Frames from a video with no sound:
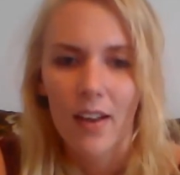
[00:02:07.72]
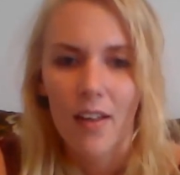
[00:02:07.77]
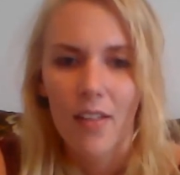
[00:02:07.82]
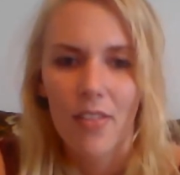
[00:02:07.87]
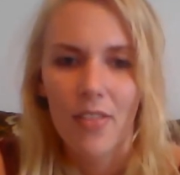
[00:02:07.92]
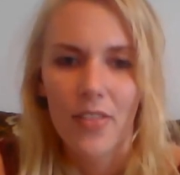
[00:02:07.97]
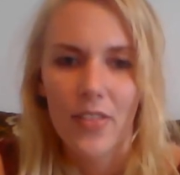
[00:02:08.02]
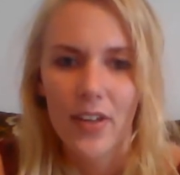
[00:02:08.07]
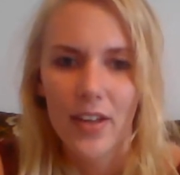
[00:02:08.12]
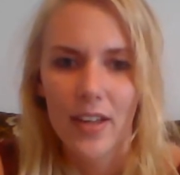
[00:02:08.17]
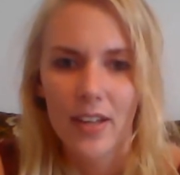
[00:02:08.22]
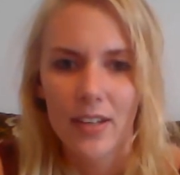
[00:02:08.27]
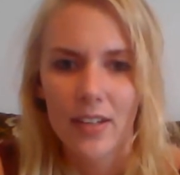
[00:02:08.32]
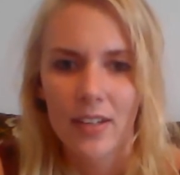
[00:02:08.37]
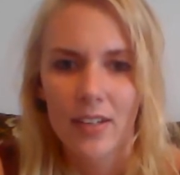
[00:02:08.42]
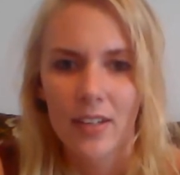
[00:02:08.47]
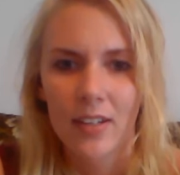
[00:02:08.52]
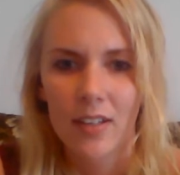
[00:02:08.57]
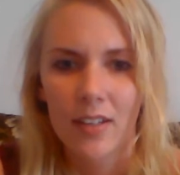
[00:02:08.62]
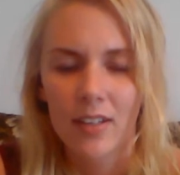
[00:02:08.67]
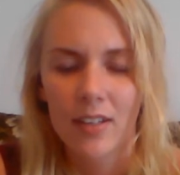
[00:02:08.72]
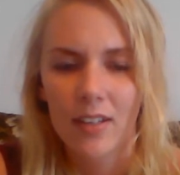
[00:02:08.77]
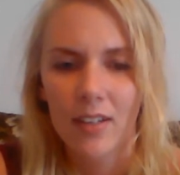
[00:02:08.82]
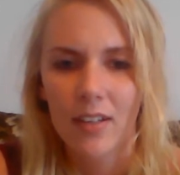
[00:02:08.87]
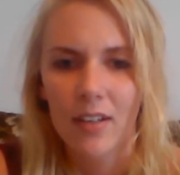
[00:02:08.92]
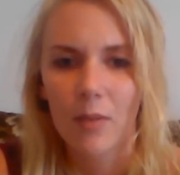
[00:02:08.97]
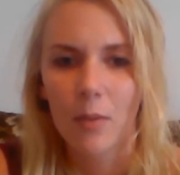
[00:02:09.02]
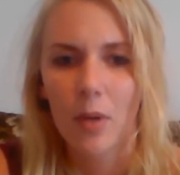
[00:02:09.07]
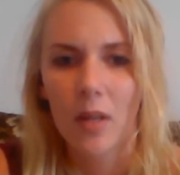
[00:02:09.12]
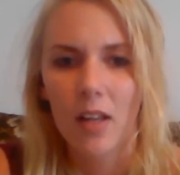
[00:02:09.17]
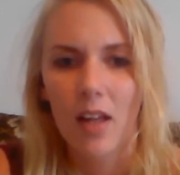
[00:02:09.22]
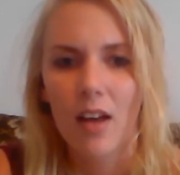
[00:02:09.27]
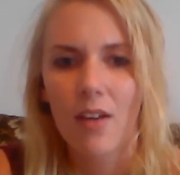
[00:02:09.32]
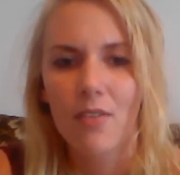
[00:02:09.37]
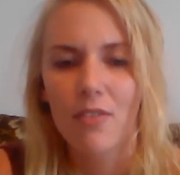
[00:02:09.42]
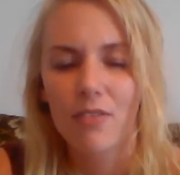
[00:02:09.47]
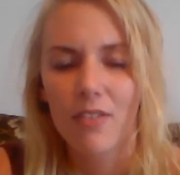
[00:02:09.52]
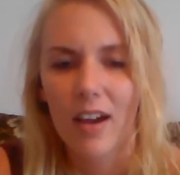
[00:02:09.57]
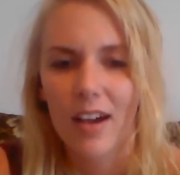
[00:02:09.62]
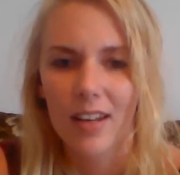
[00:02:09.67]
Then,
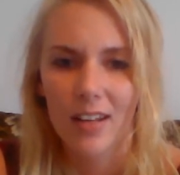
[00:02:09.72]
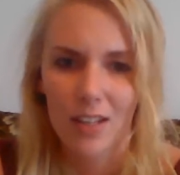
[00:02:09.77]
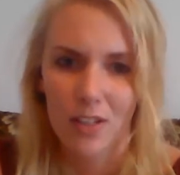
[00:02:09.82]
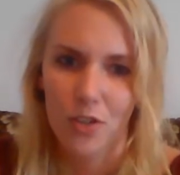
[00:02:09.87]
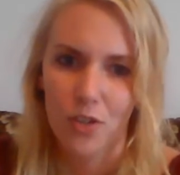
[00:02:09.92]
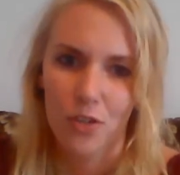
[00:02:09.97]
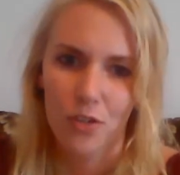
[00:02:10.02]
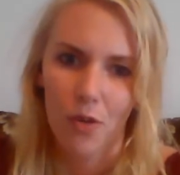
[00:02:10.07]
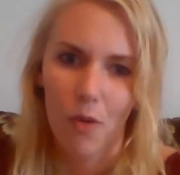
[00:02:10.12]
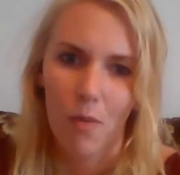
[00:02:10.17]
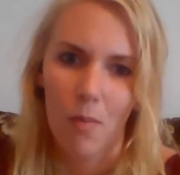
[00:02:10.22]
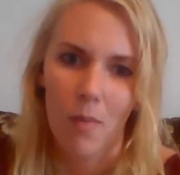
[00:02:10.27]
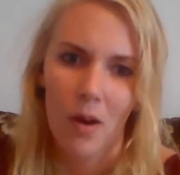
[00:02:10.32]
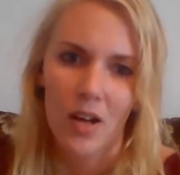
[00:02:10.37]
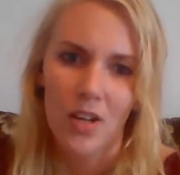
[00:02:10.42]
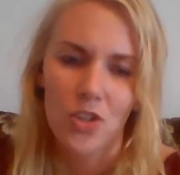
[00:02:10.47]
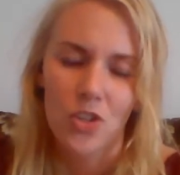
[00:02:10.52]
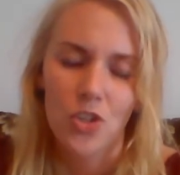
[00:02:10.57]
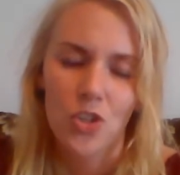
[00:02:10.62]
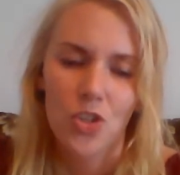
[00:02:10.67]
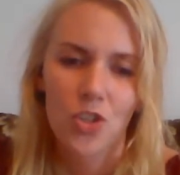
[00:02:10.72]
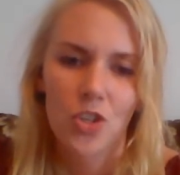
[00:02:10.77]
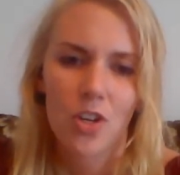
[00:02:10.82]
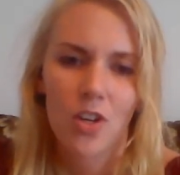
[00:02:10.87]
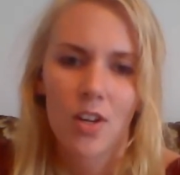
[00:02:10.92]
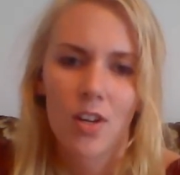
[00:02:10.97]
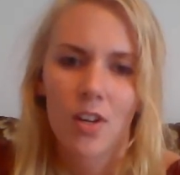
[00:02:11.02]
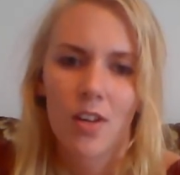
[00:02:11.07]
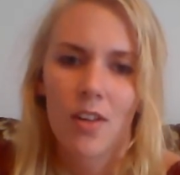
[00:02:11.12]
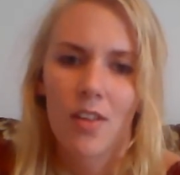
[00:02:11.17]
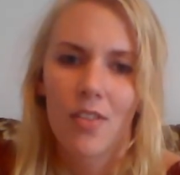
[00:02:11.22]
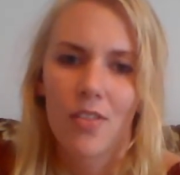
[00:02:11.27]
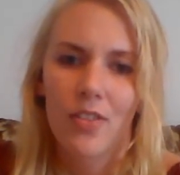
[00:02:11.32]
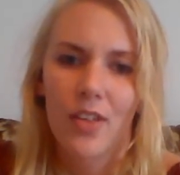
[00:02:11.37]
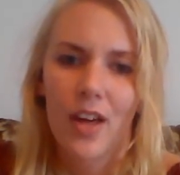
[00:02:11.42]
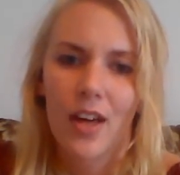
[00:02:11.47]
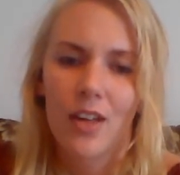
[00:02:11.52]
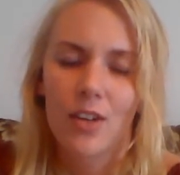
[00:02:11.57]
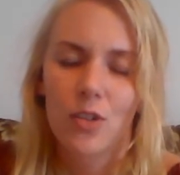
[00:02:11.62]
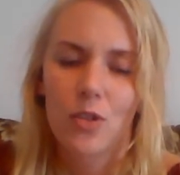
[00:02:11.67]
I'm fighting so much
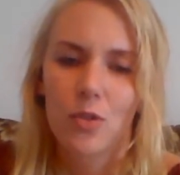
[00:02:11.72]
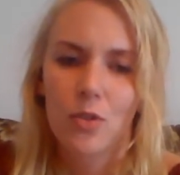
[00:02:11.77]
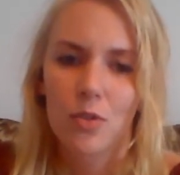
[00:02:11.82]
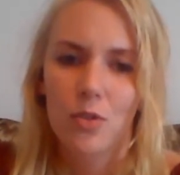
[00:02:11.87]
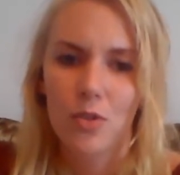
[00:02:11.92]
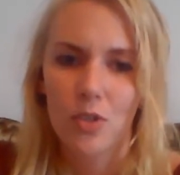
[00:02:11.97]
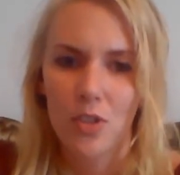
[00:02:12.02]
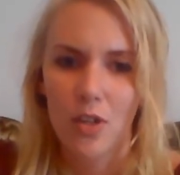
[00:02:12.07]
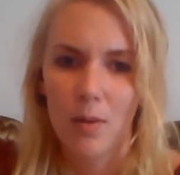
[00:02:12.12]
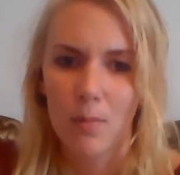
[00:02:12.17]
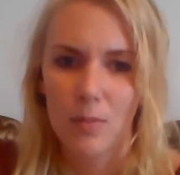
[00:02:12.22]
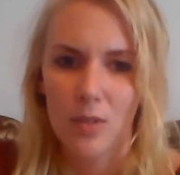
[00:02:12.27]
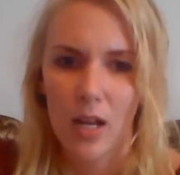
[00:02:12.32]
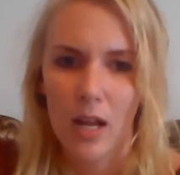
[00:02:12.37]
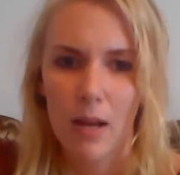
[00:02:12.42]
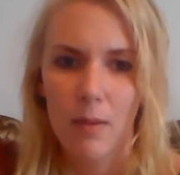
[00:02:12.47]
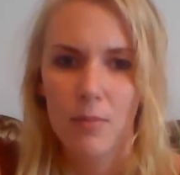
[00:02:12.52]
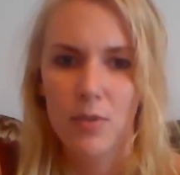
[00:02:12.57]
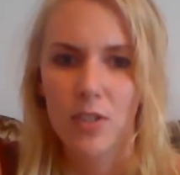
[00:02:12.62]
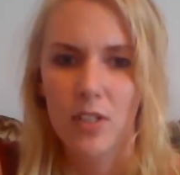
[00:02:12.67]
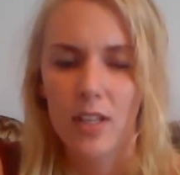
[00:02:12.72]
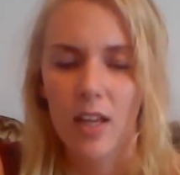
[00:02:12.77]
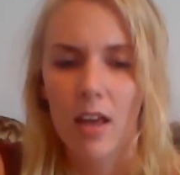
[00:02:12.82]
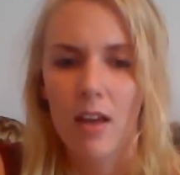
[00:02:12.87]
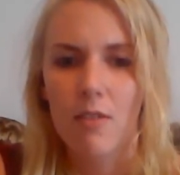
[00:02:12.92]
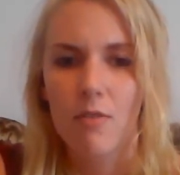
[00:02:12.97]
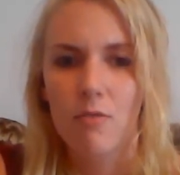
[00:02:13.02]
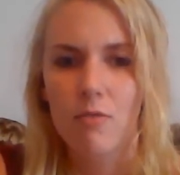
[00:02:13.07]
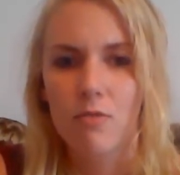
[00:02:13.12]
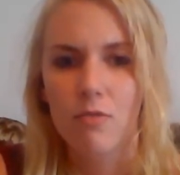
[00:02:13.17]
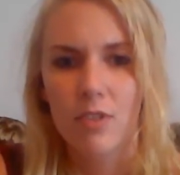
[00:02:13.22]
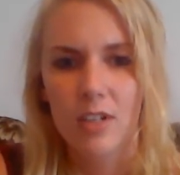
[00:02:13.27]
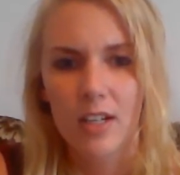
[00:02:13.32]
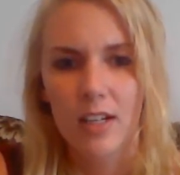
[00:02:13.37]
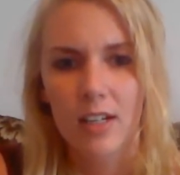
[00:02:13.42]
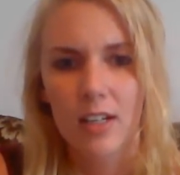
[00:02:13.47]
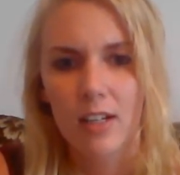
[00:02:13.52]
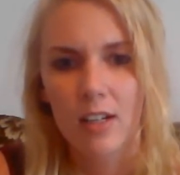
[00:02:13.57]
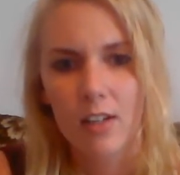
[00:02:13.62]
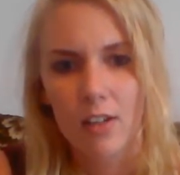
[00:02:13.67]
that you sometimes get
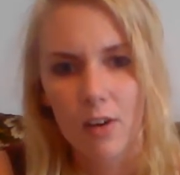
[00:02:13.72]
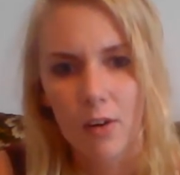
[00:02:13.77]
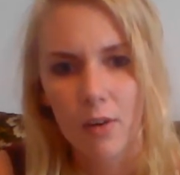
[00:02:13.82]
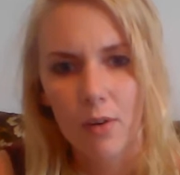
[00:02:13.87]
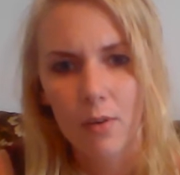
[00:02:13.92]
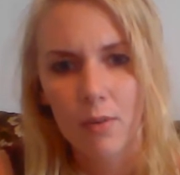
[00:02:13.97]
really low.